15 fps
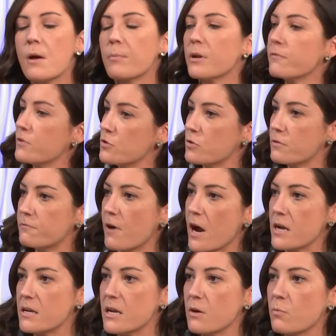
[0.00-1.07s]
But if you do a
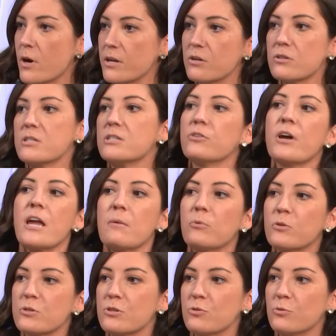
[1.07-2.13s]
fine knit one, you're still
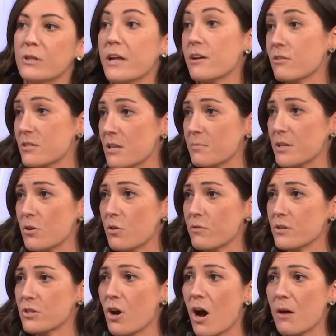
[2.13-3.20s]
able to layer something
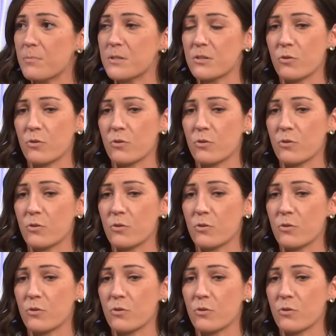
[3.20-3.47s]
over top.